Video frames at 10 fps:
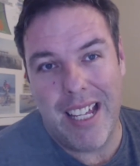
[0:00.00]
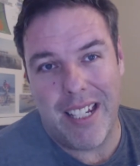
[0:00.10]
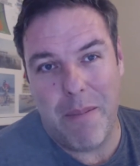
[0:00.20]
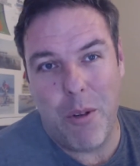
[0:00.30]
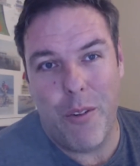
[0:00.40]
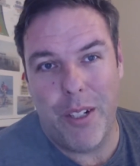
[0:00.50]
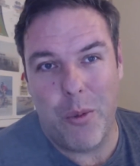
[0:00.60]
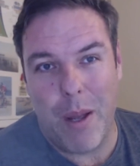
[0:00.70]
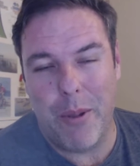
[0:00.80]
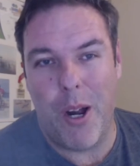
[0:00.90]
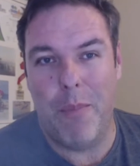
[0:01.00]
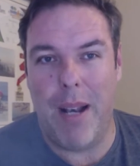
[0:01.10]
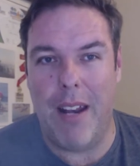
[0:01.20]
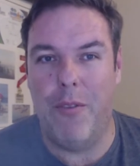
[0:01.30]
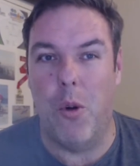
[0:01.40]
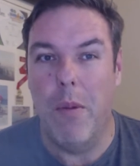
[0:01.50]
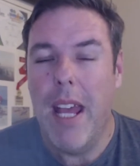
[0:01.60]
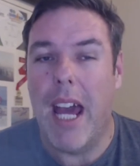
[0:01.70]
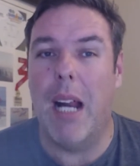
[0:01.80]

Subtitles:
as a perfect webinar platform.